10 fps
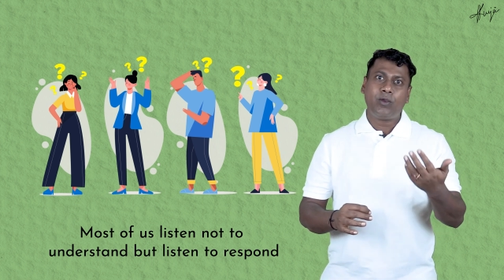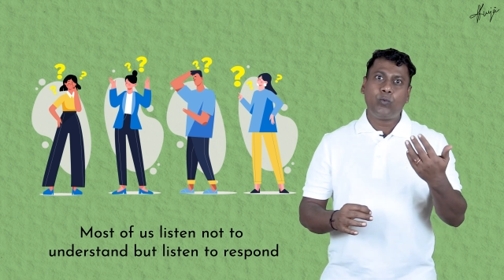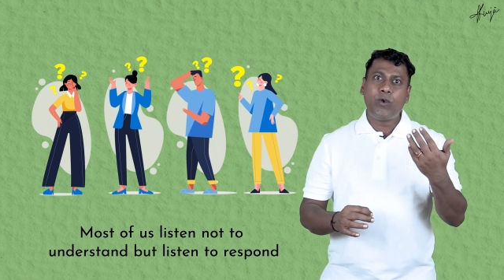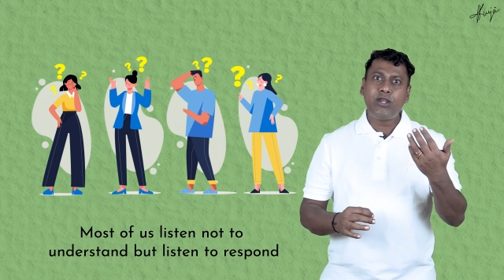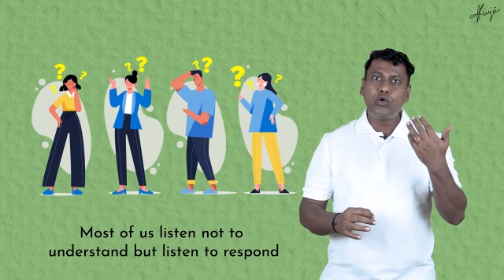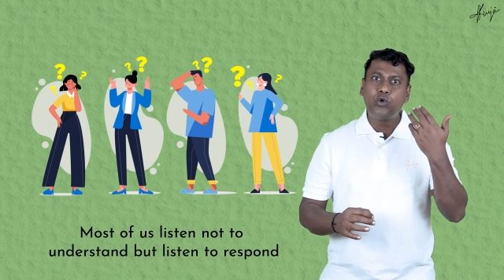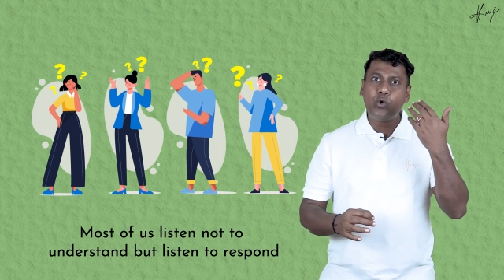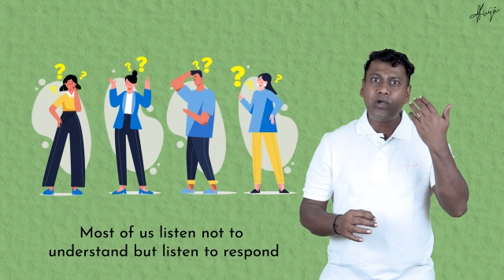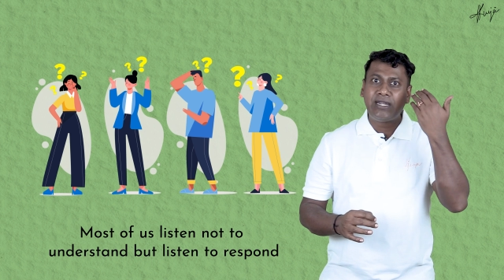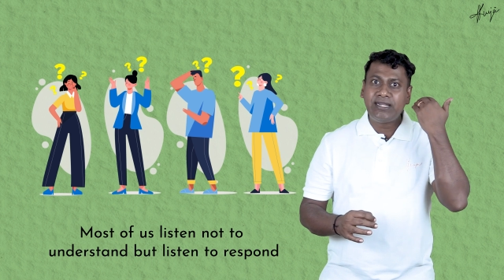When you
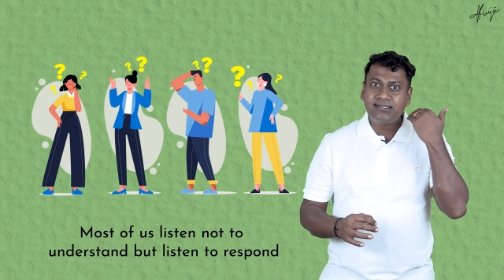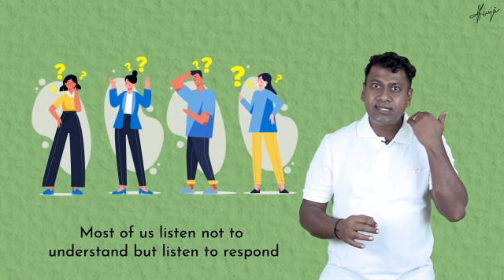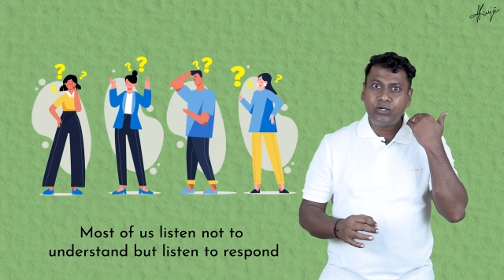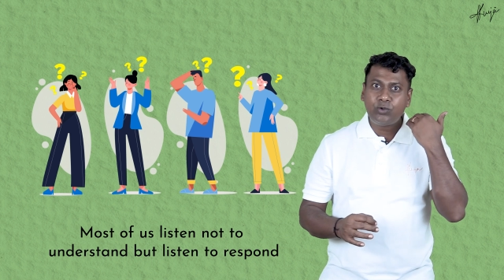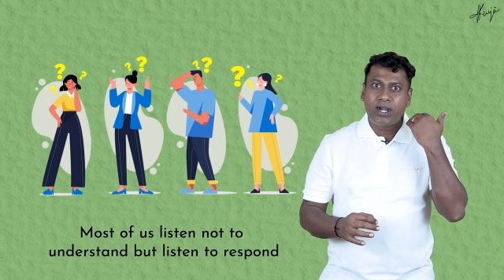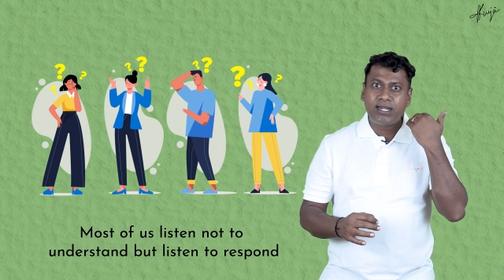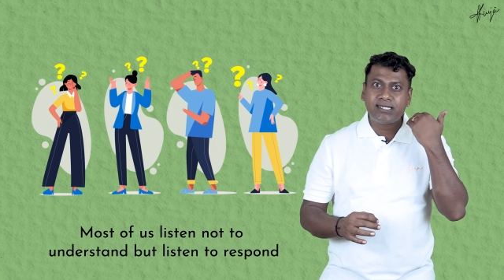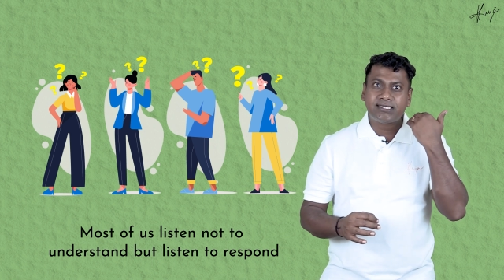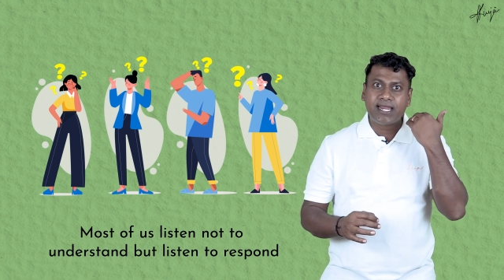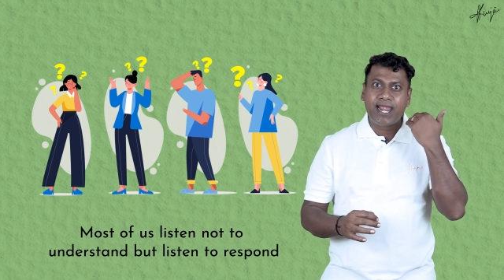don't listen to
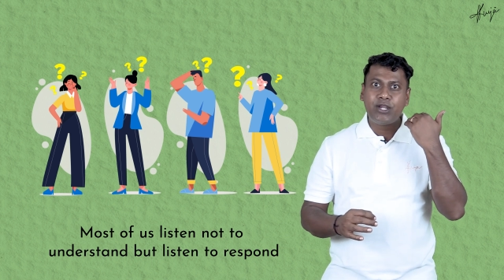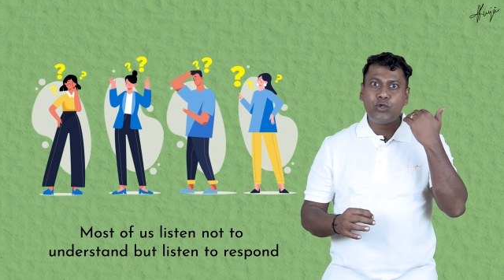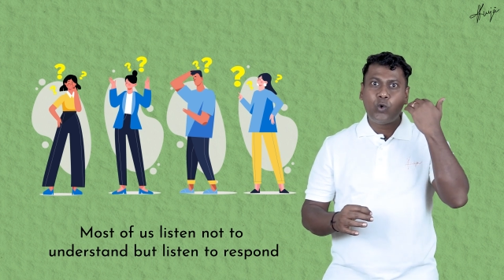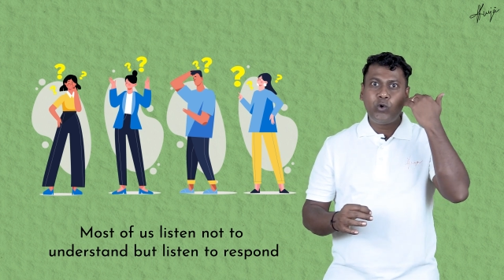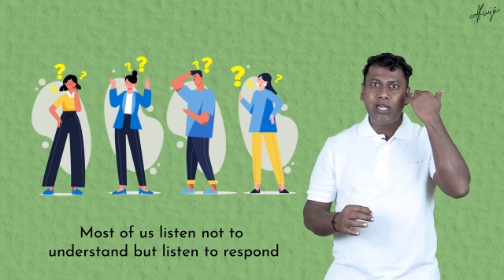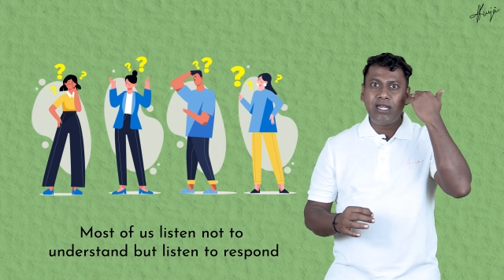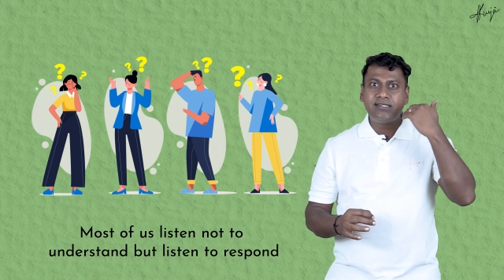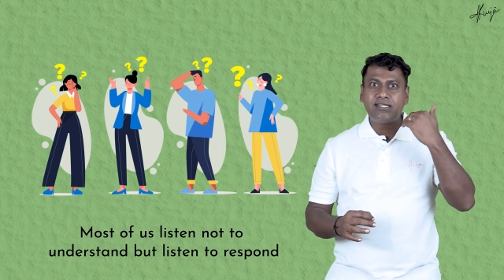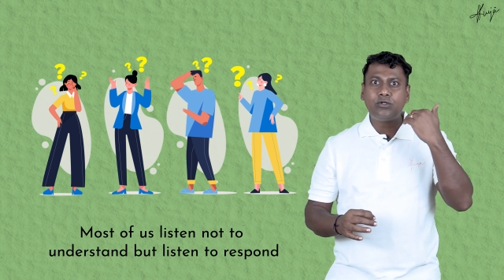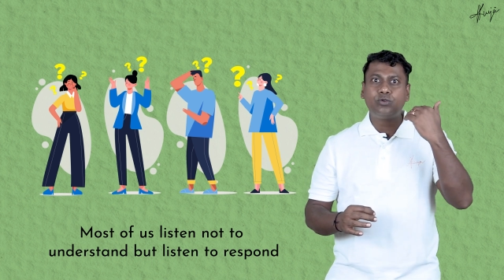understand, you only
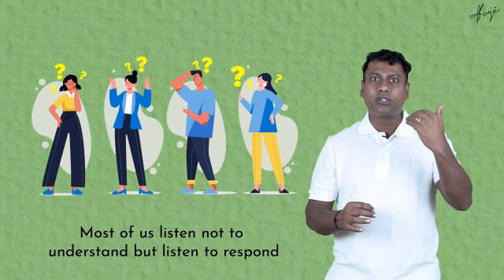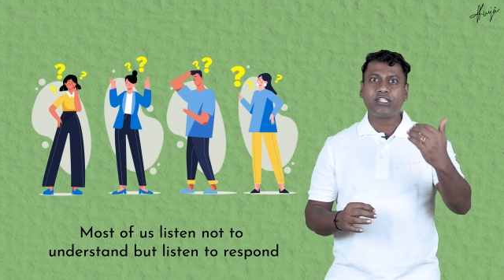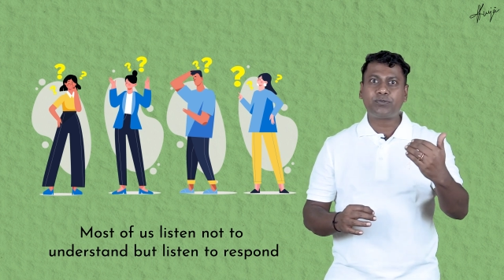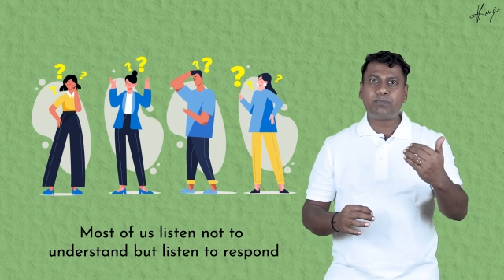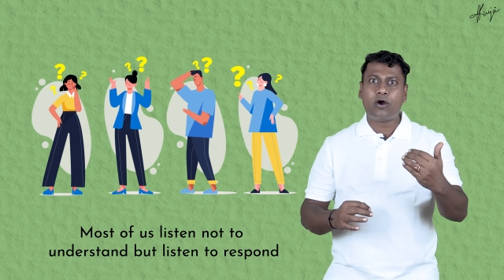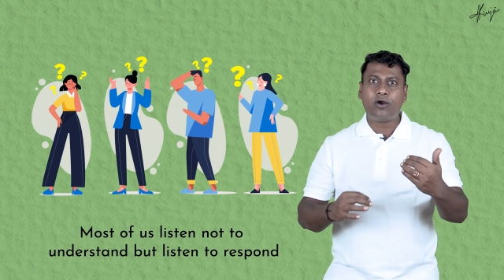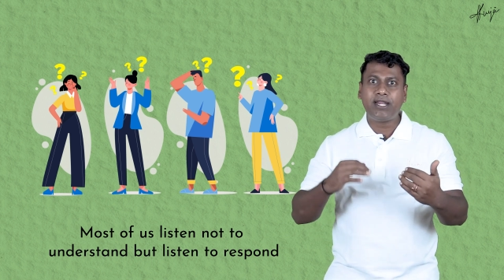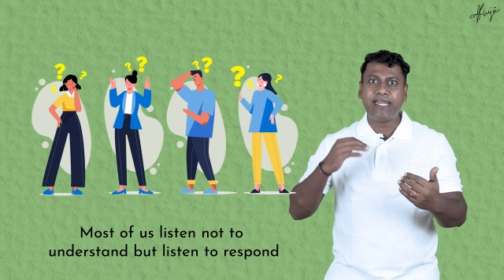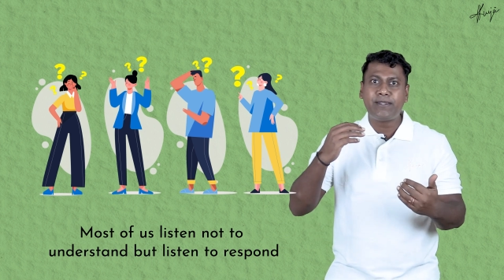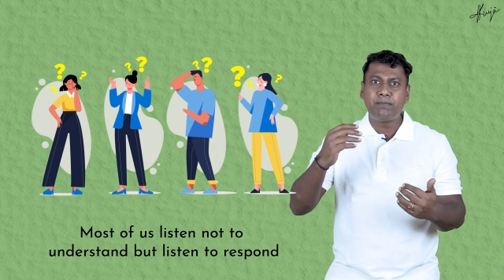listen to
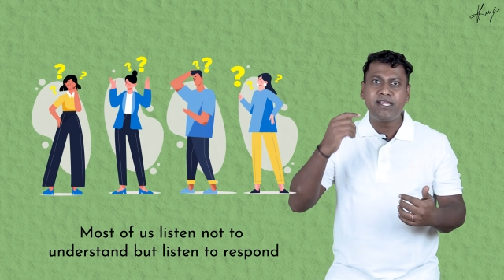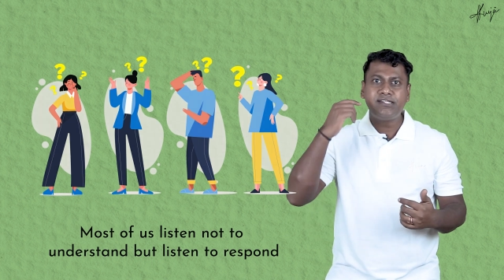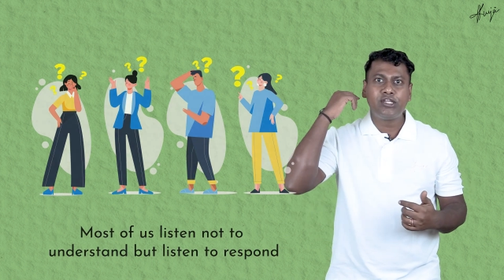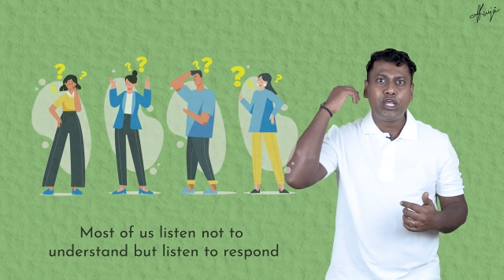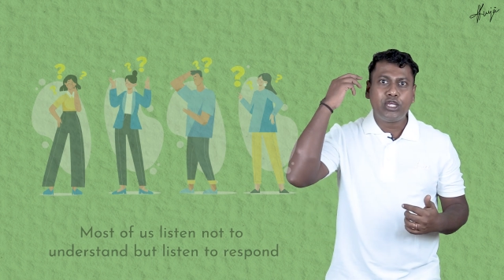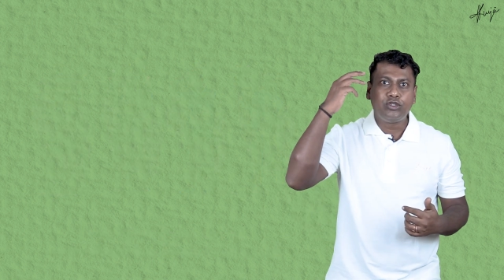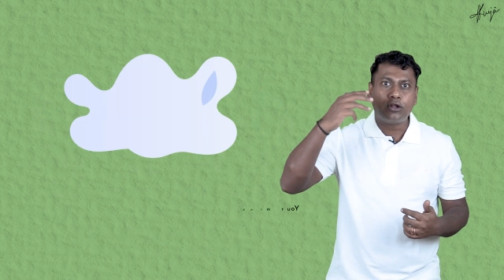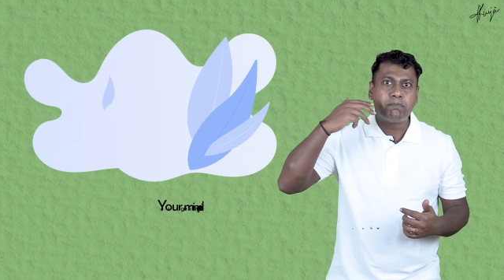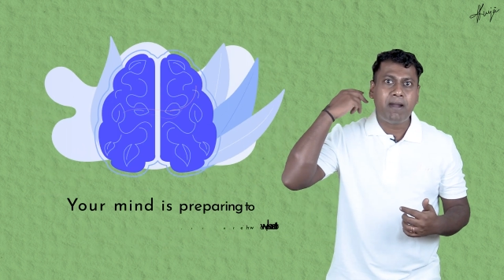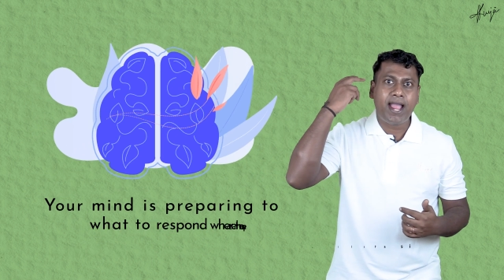respond, it means
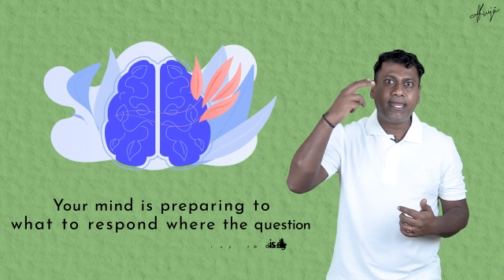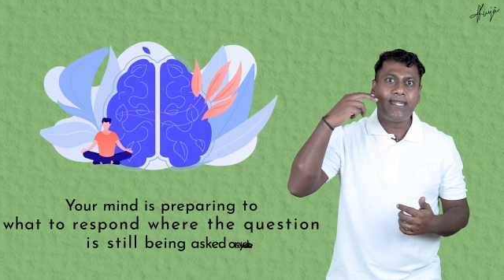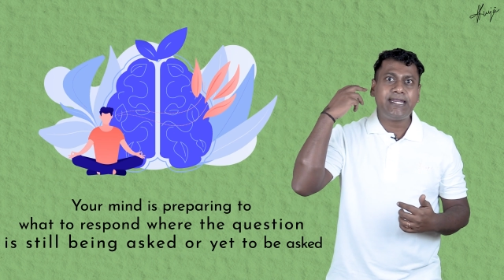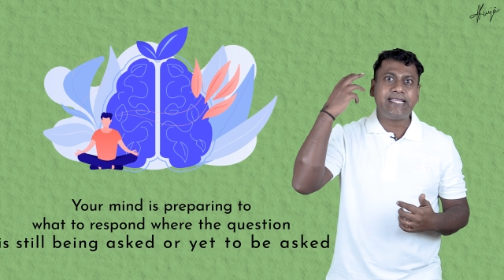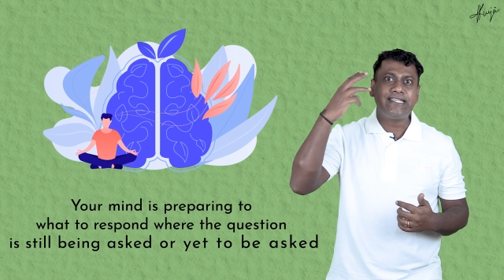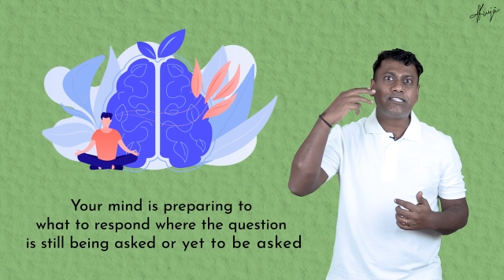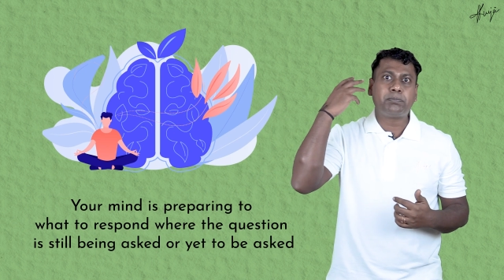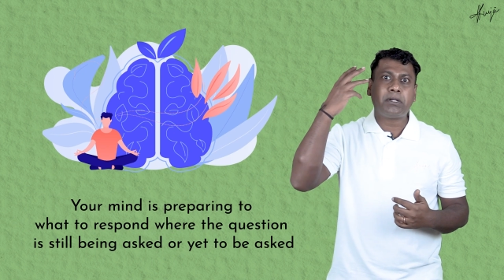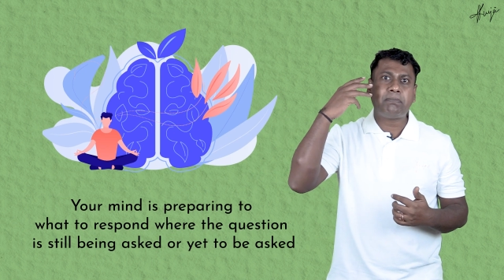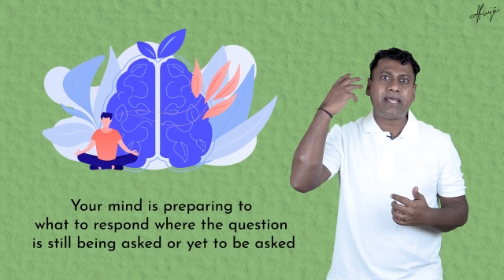your mind is
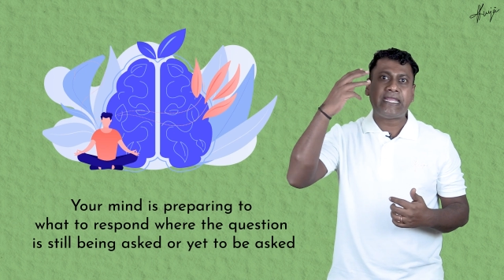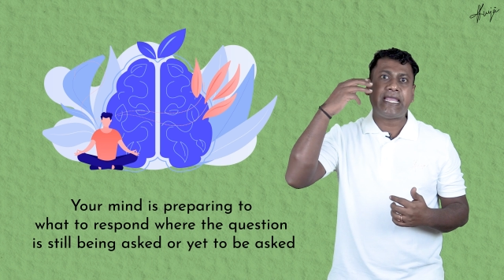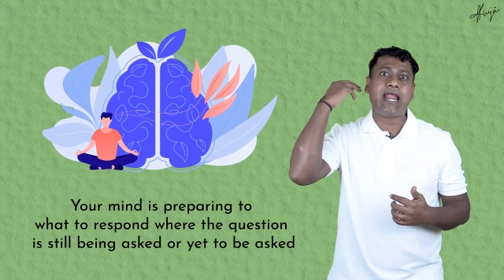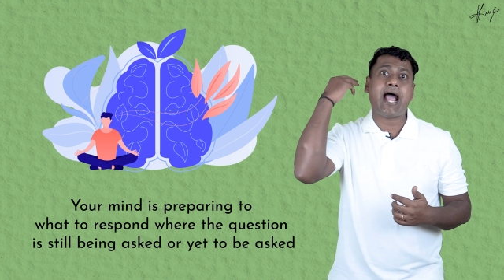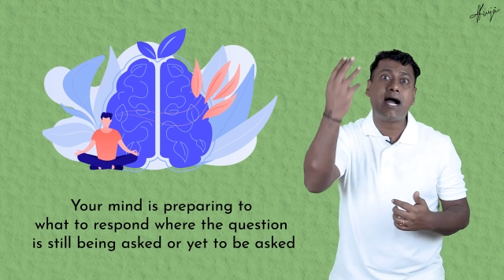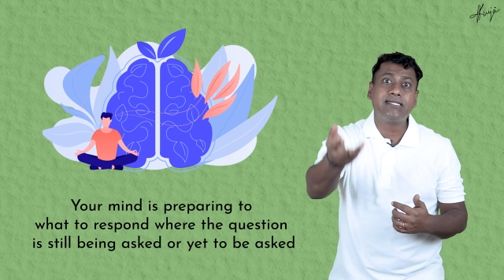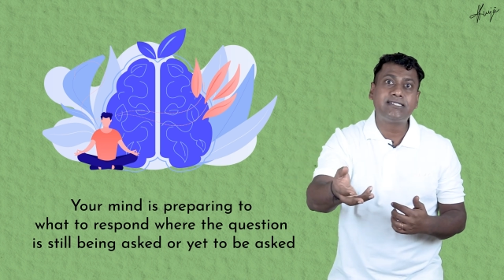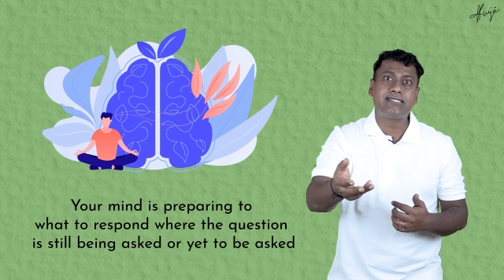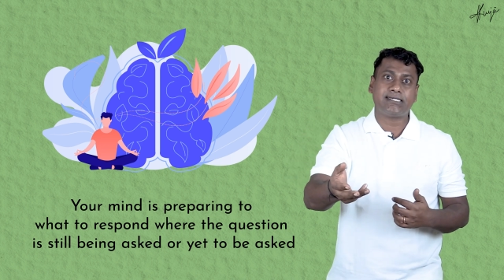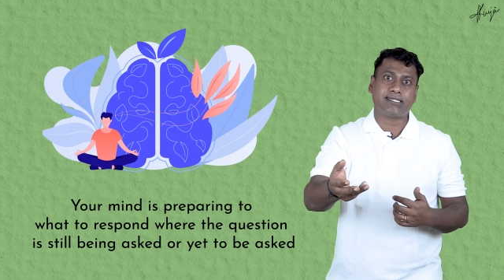preparing an
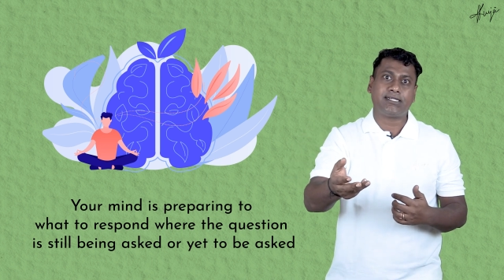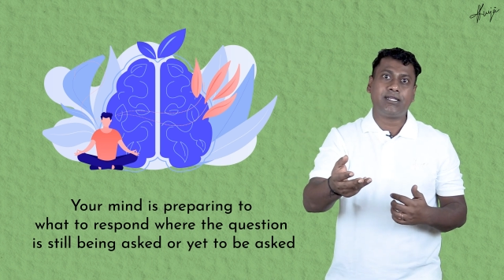answer,